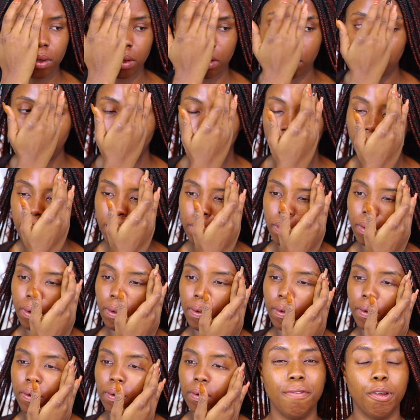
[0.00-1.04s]

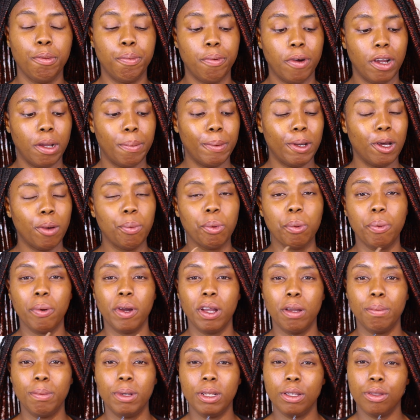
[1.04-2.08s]
Neutrogena. And for primer, I'll be
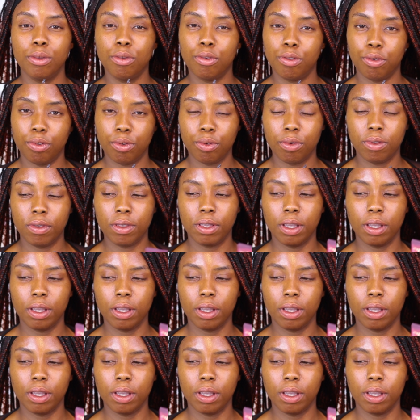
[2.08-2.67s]
priming in 2